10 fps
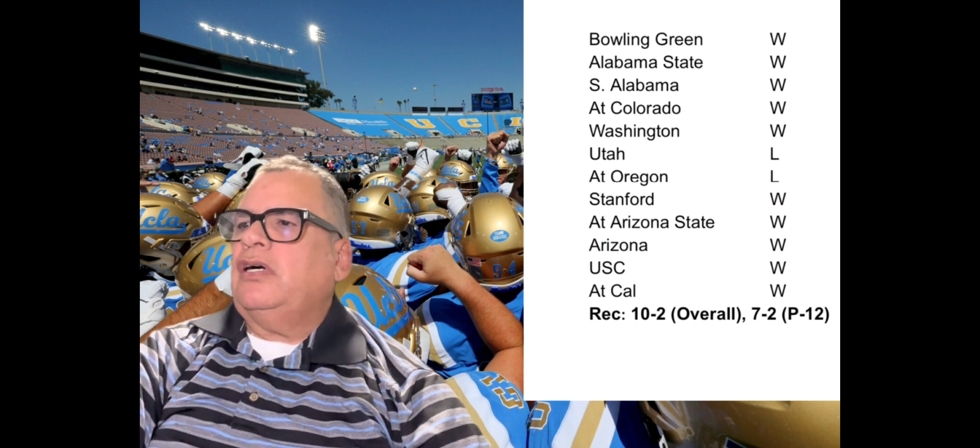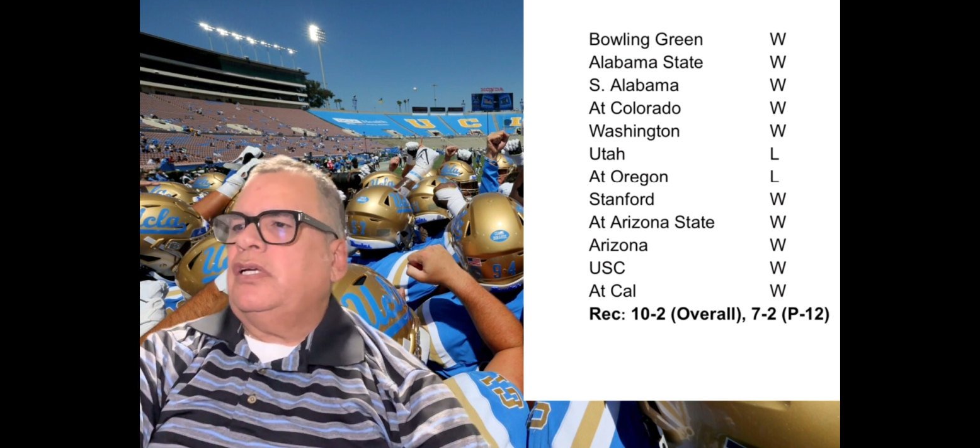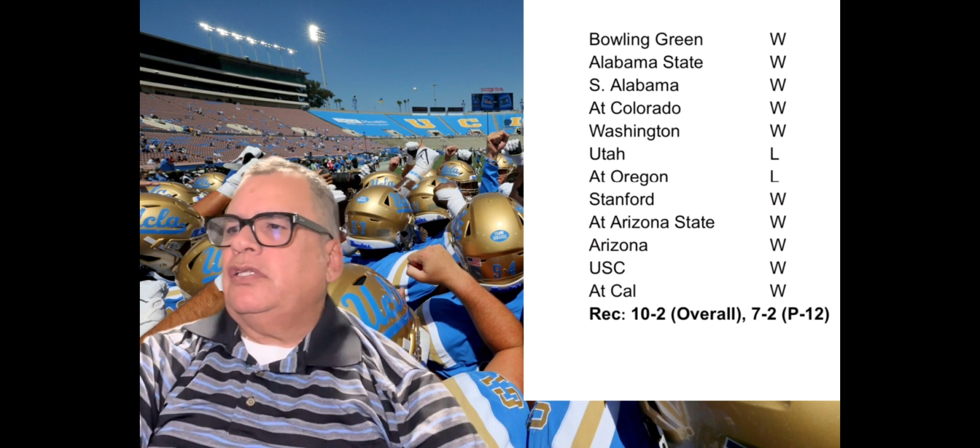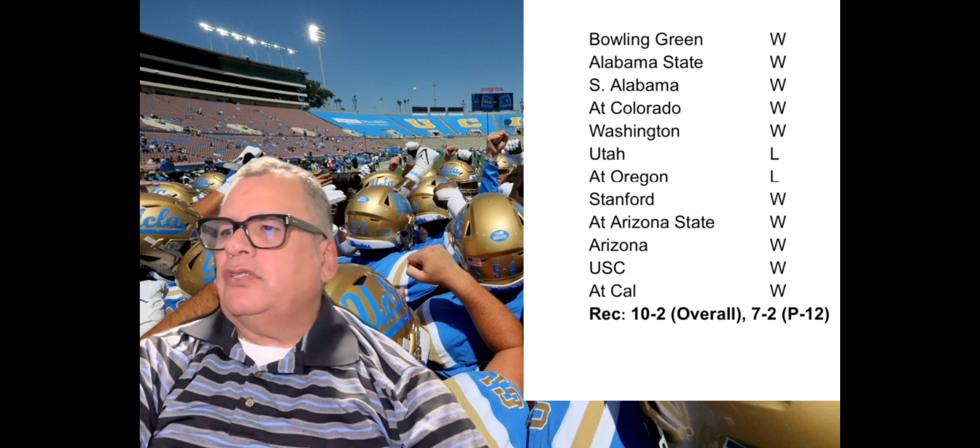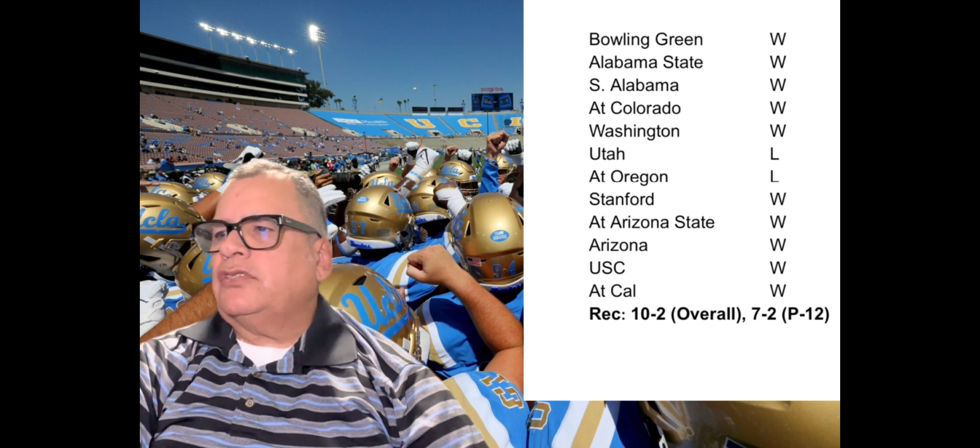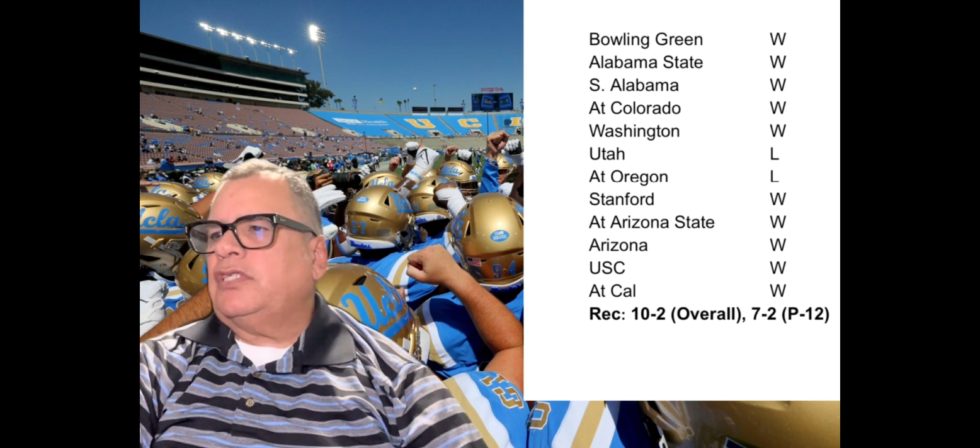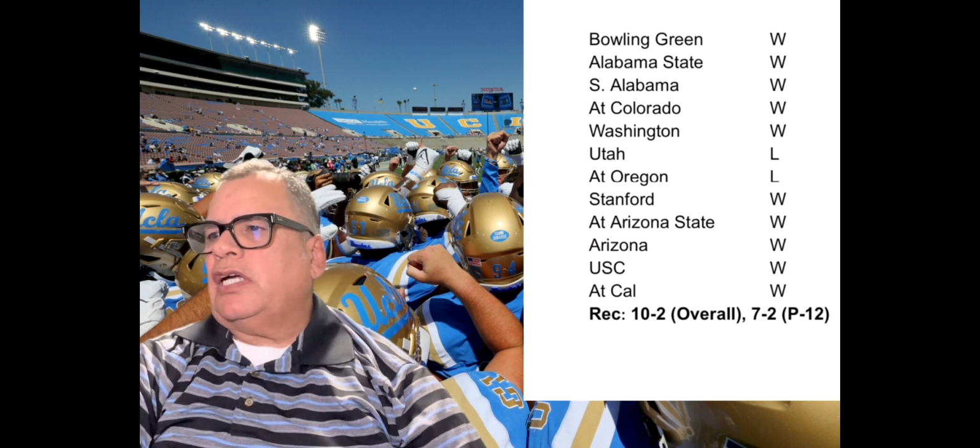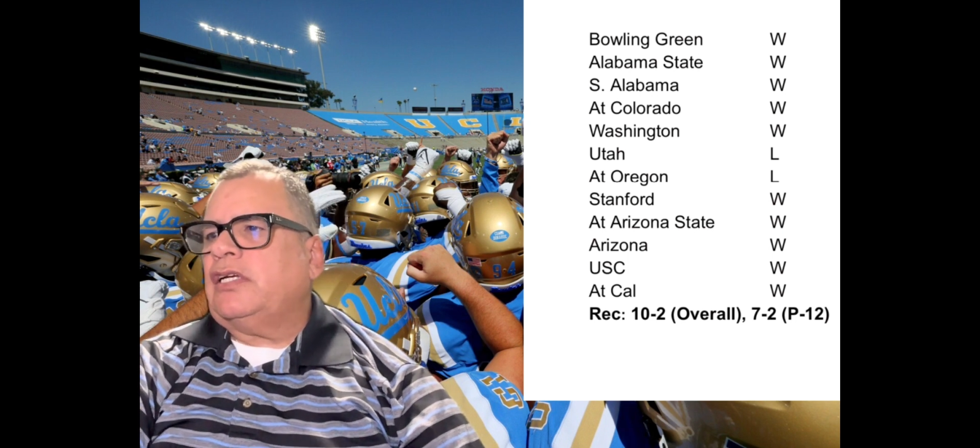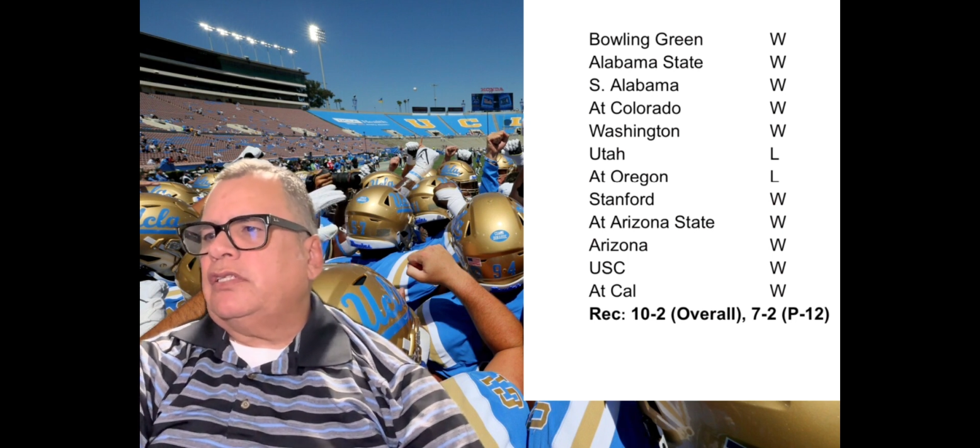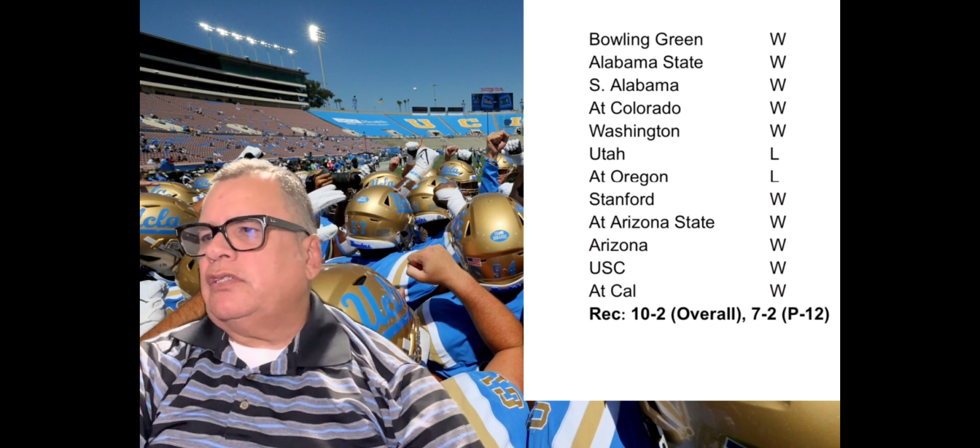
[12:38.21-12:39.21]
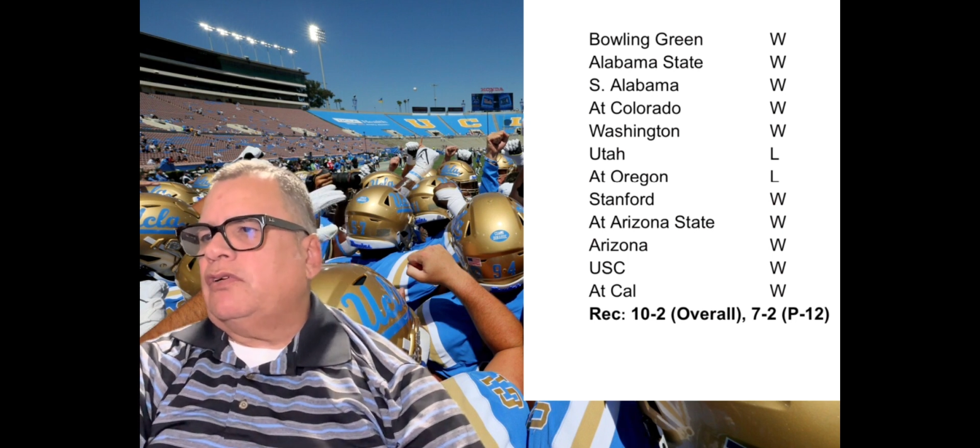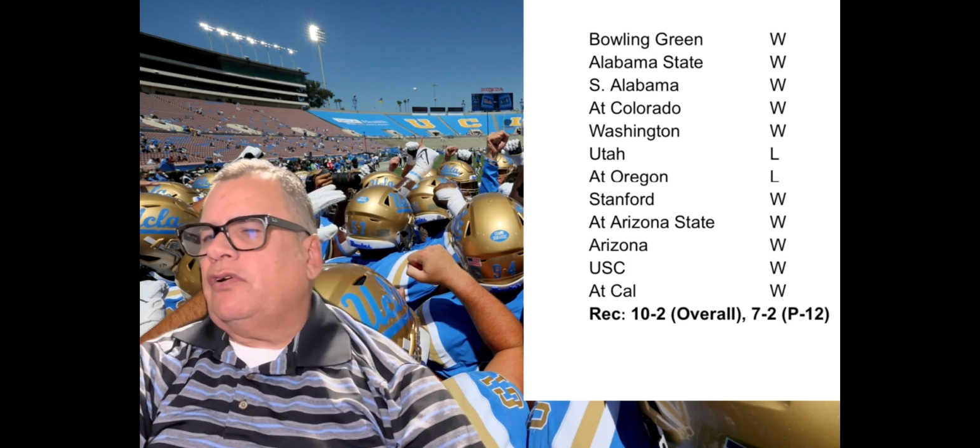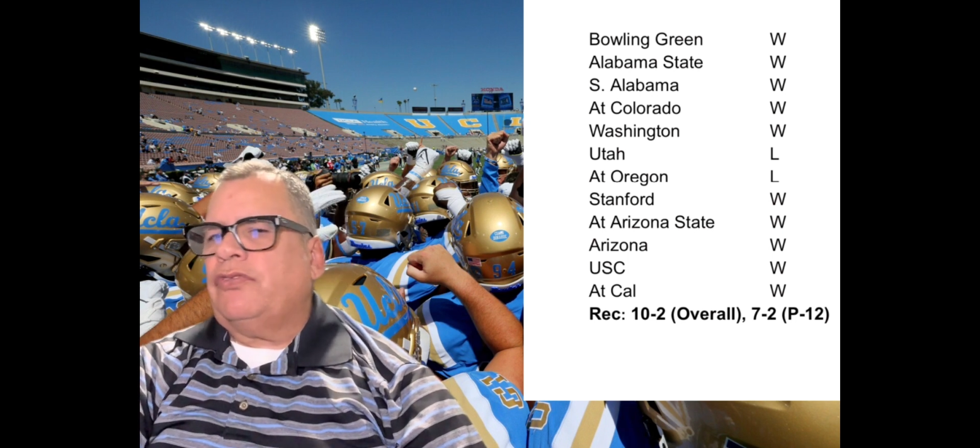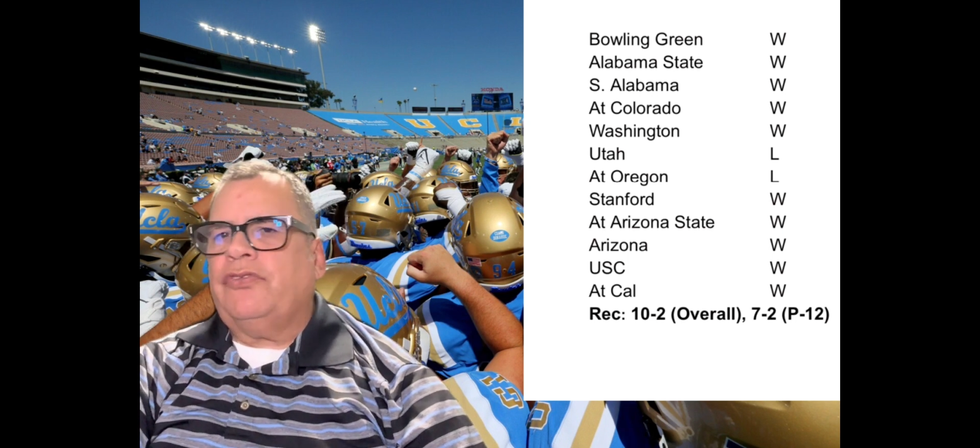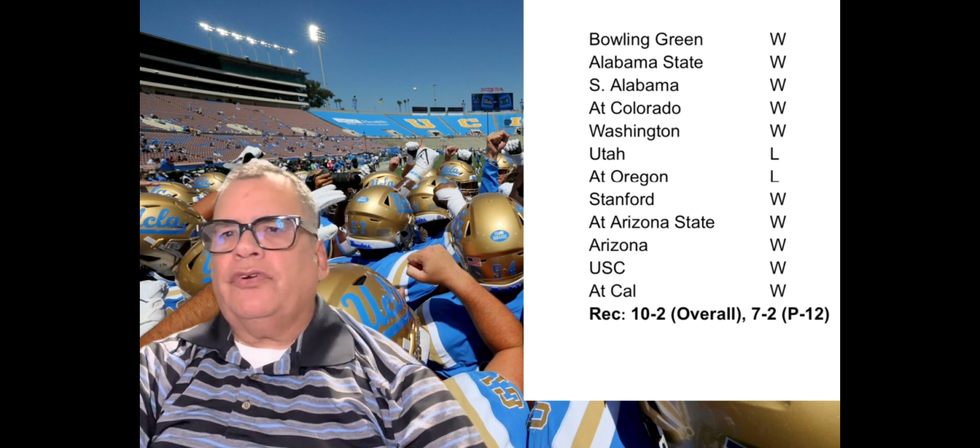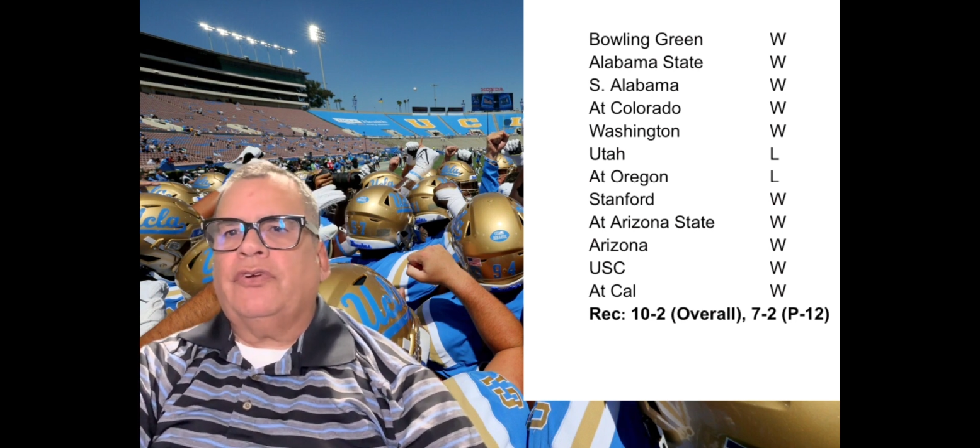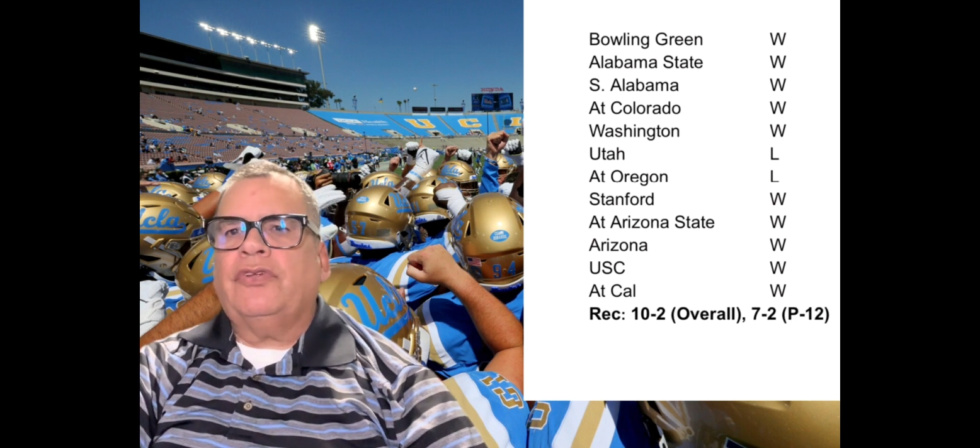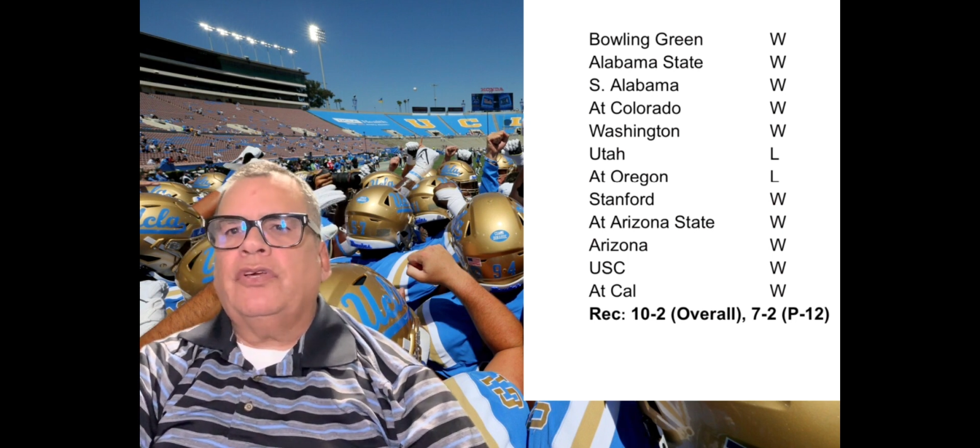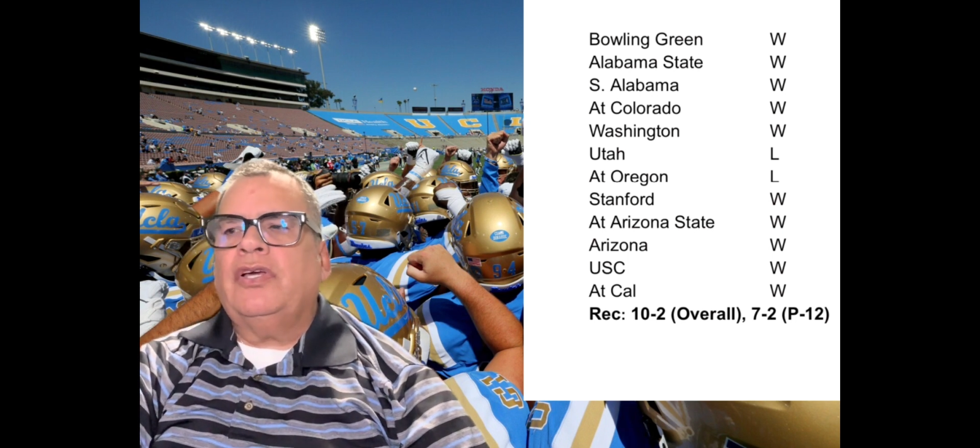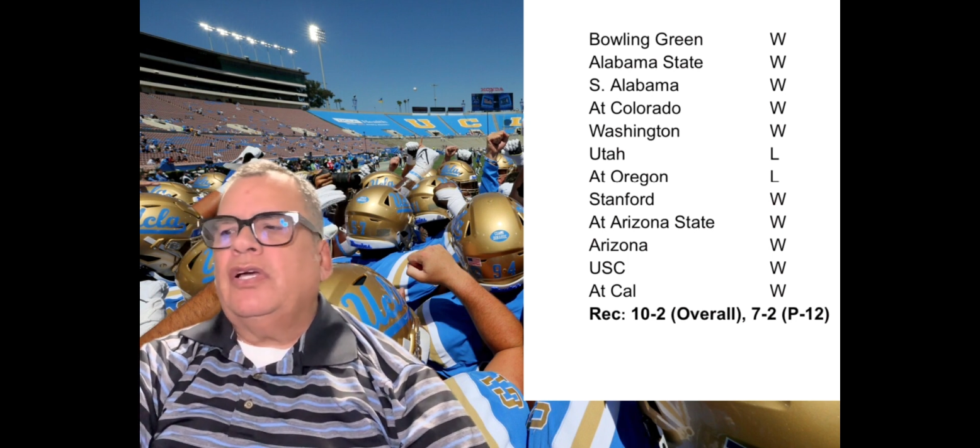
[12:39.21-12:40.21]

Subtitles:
either second or third.